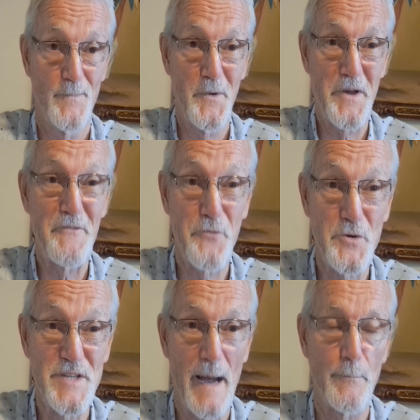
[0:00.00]
Okay, for
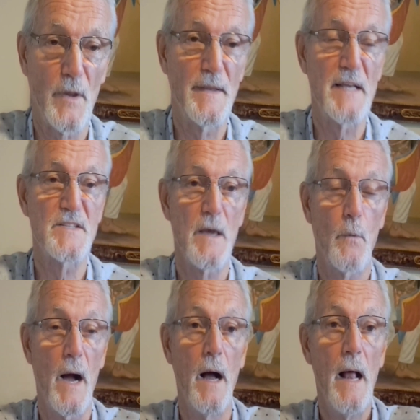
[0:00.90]
example, and then say,
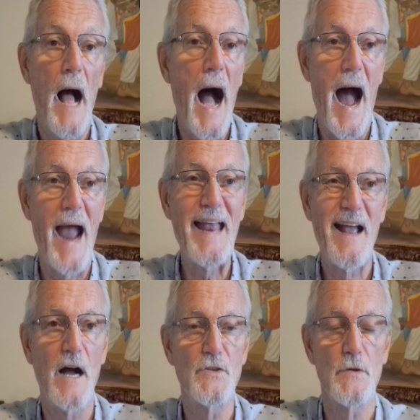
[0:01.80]
well, I
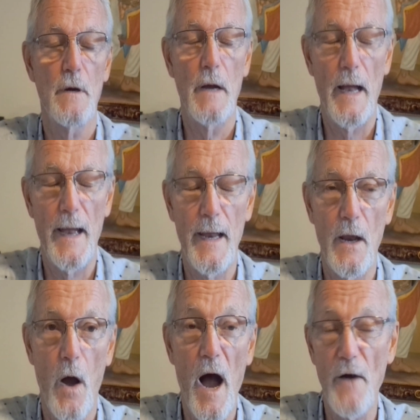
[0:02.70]
got you
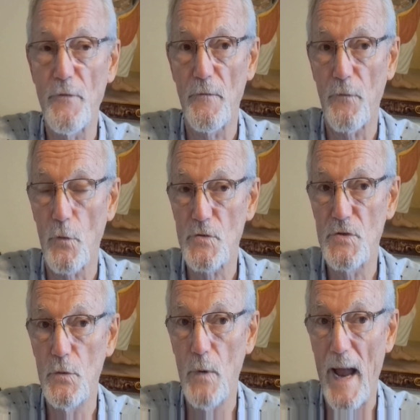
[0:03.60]
a offer for
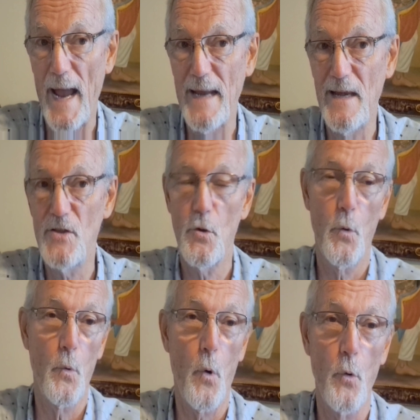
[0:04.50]
$280.
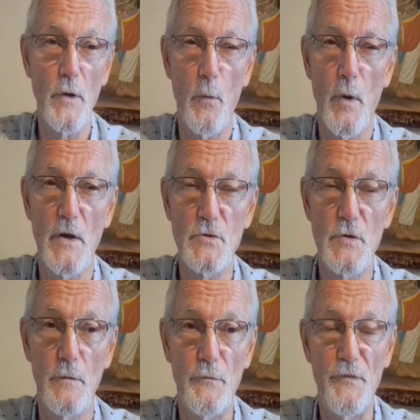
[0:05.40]
You only wanted
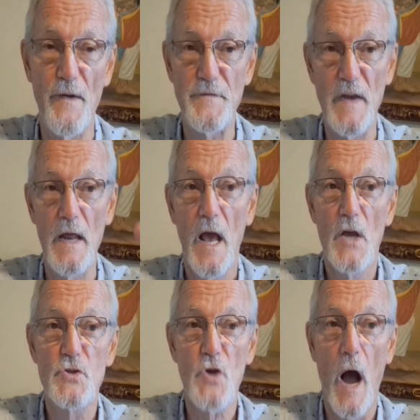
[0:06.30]
$250.
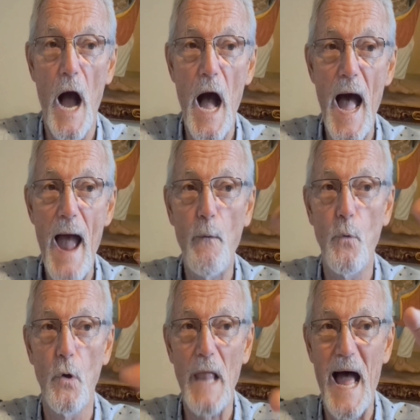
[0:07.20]
So I
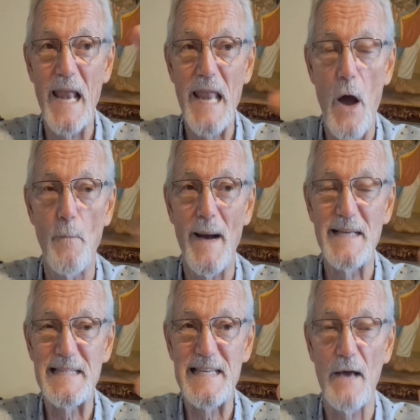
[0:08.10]
will allow
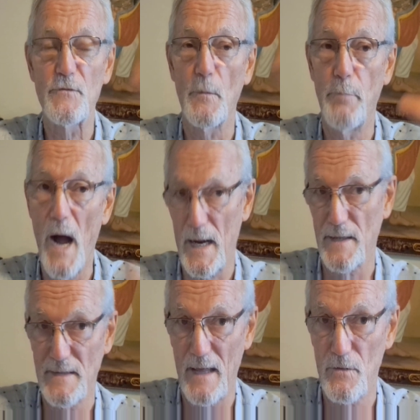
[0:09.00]
myself to
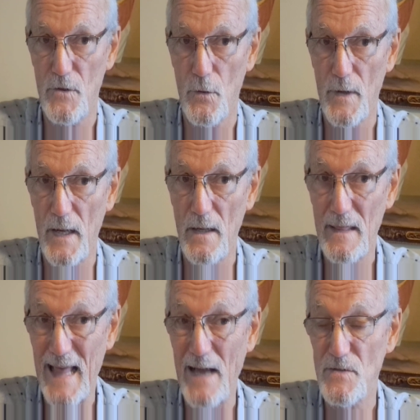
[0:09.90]
pocket that
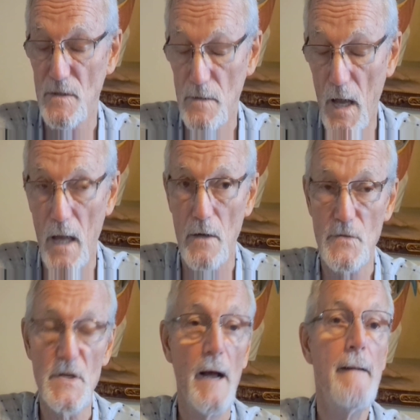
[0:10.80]

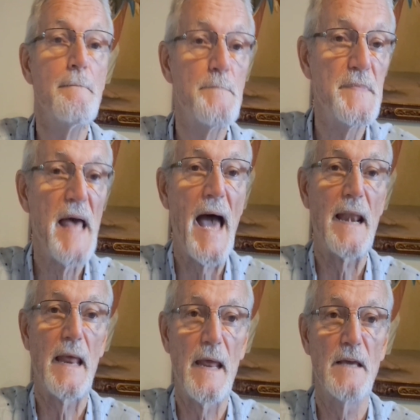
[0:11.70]
$30,000.
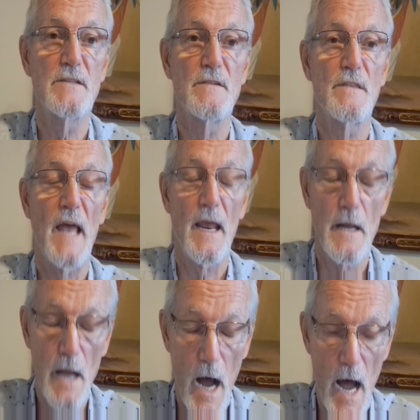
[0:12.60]
That is,
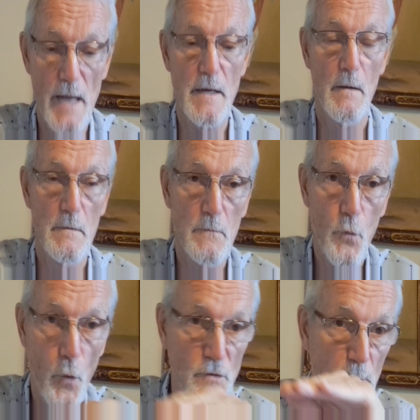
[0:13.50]
thank God,
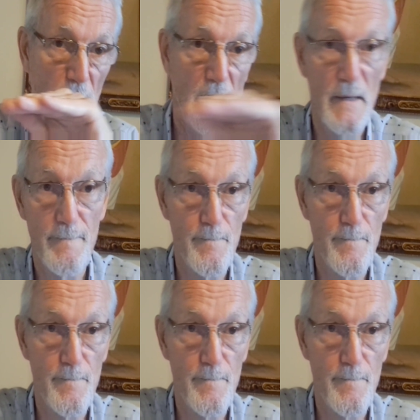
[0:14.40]
going to be